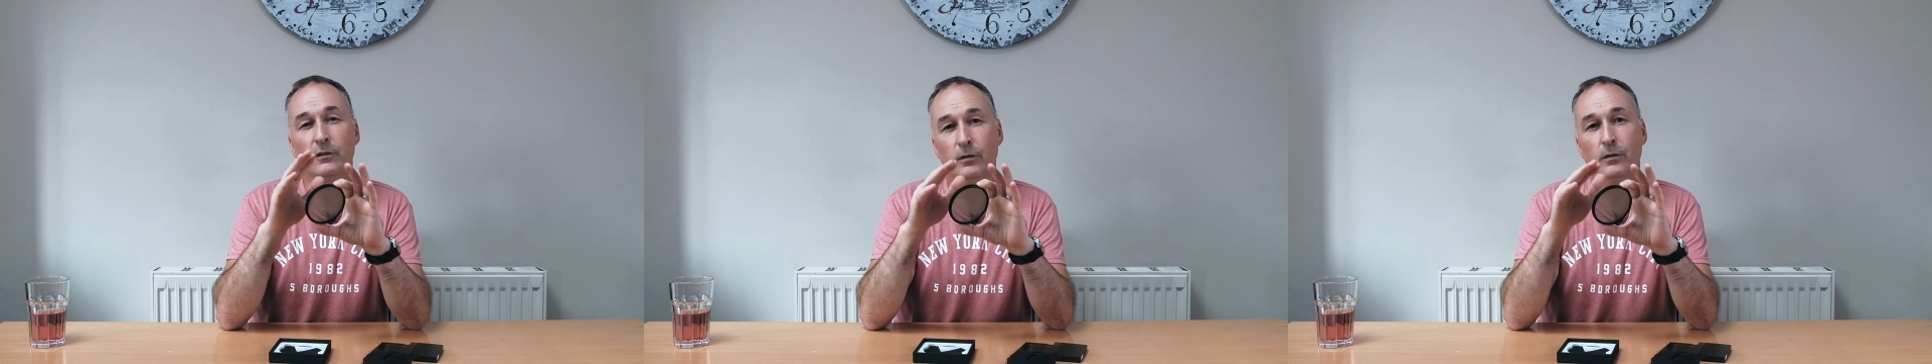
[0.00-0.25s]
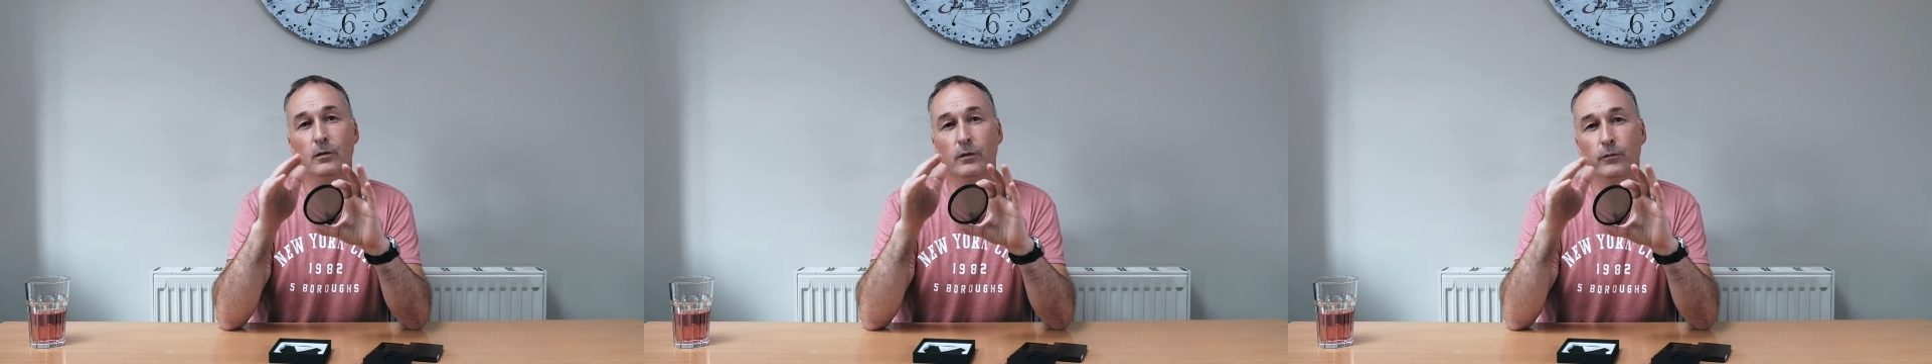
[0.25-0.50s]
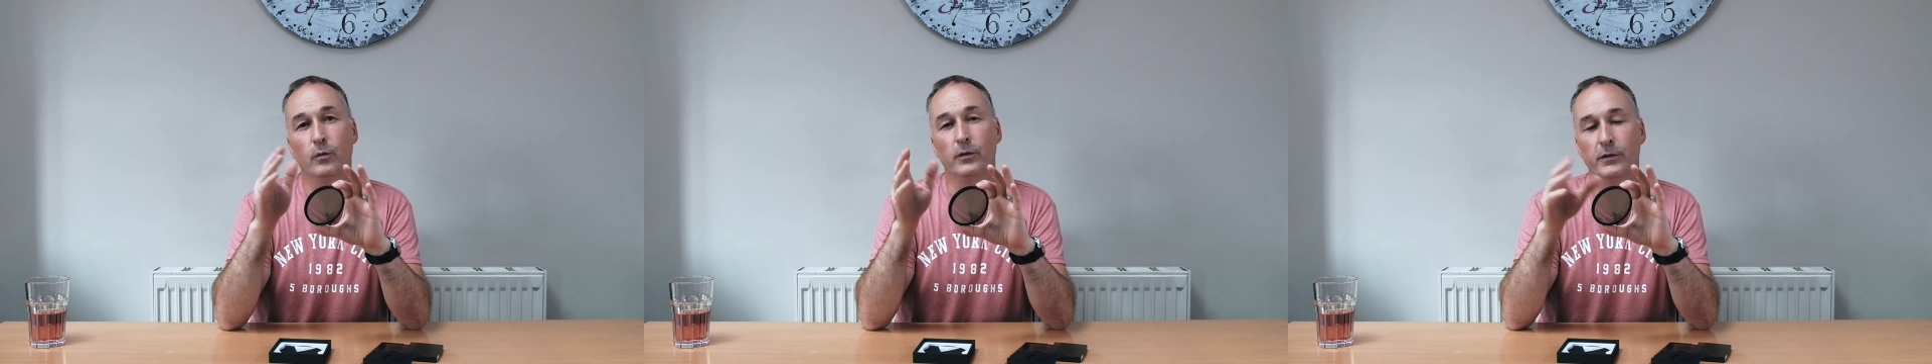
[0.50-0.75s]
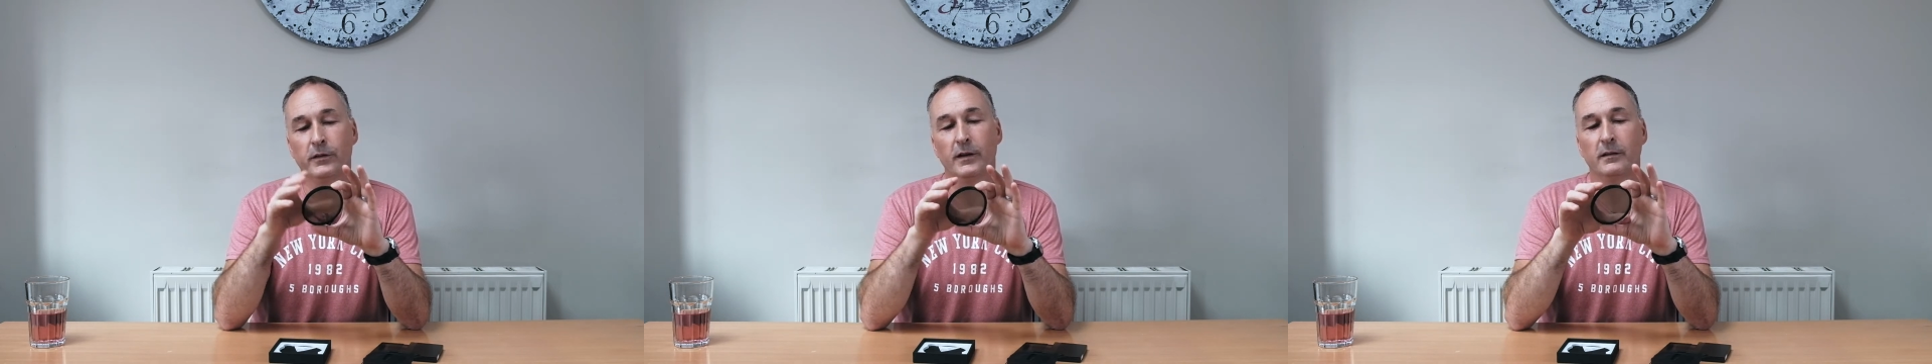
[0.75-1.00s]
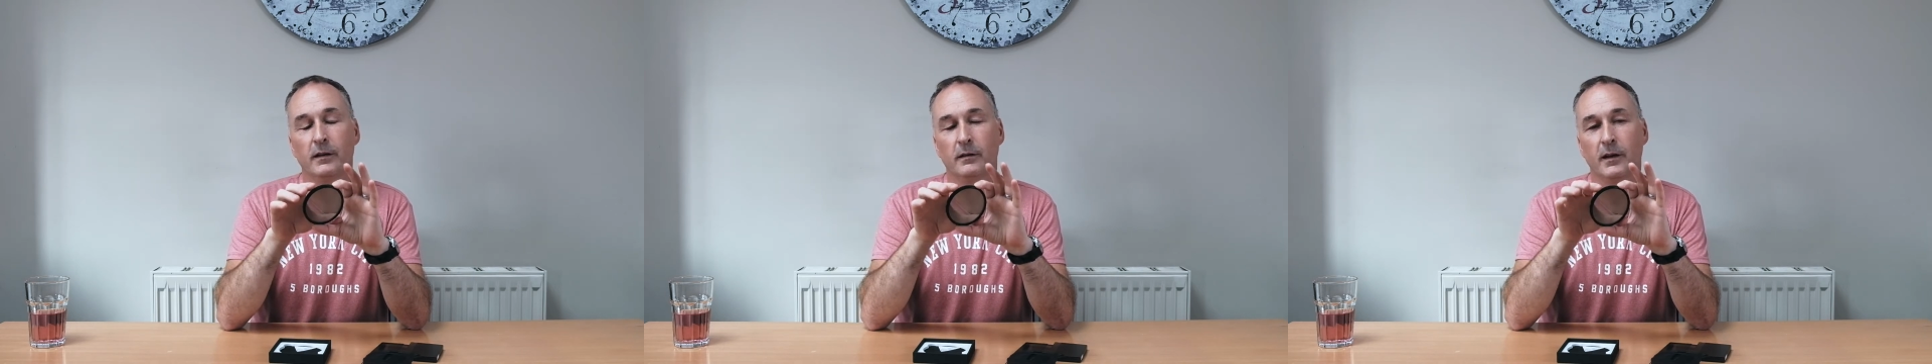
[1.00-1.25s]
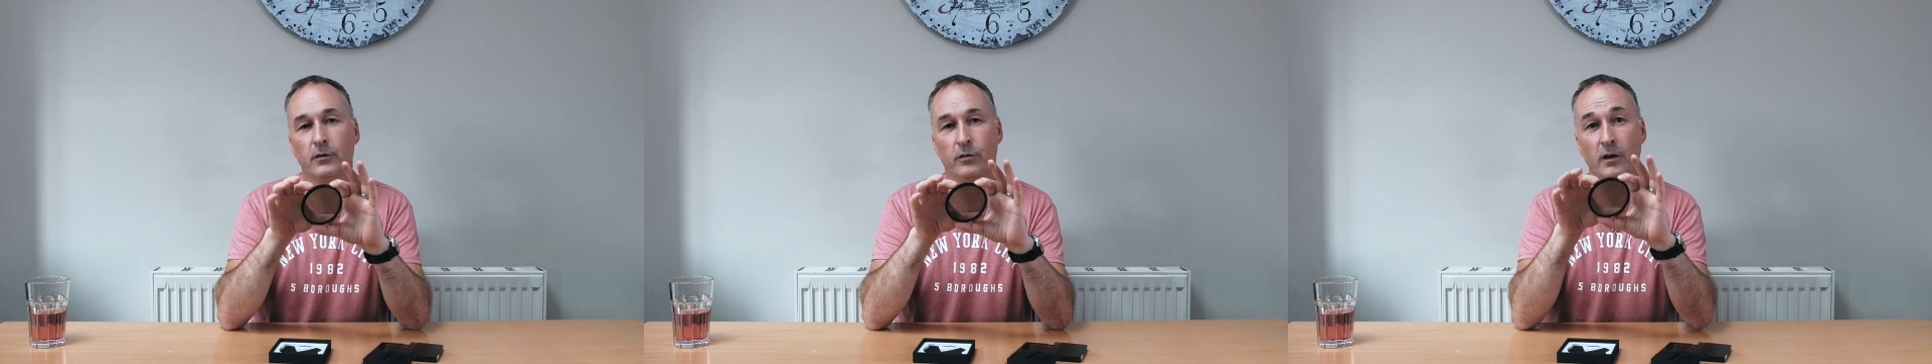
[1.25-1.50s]
the 2, the 4, the 6,
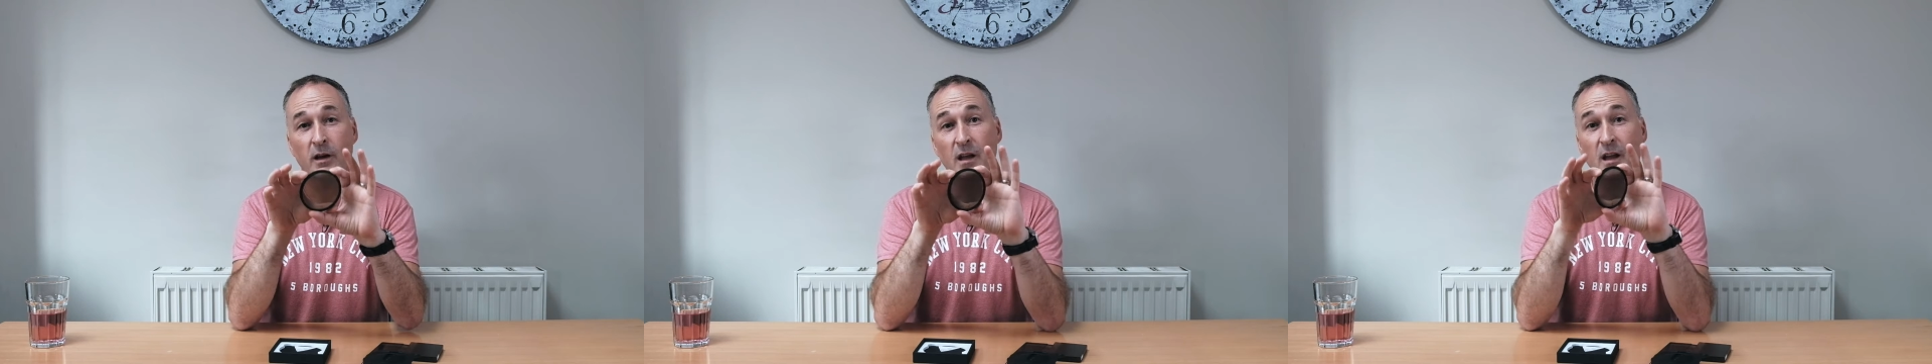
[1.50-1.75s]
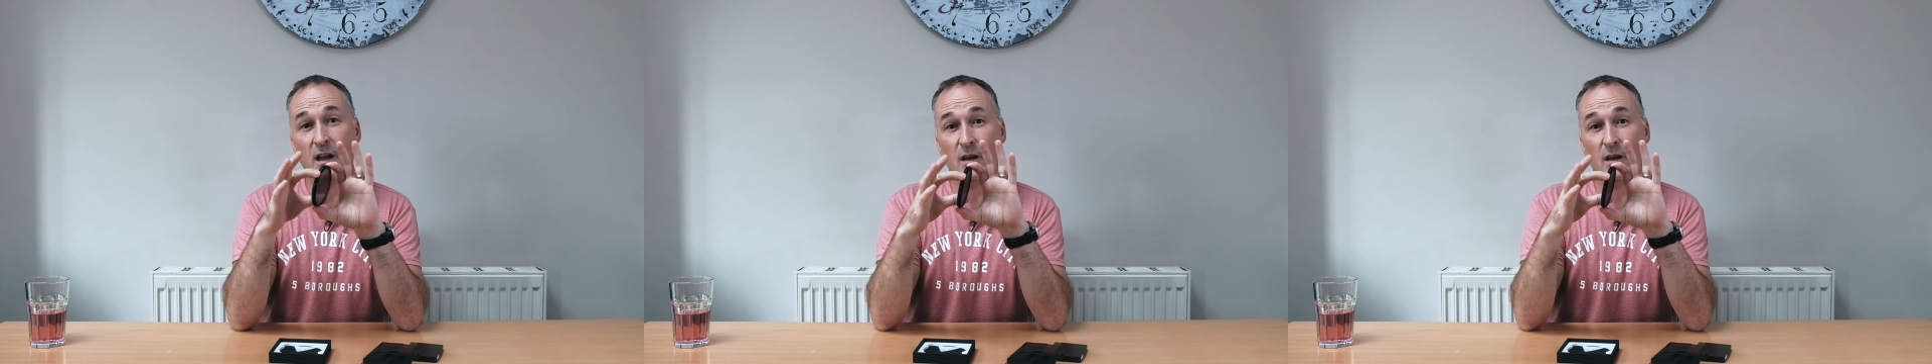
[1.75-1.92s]
etc.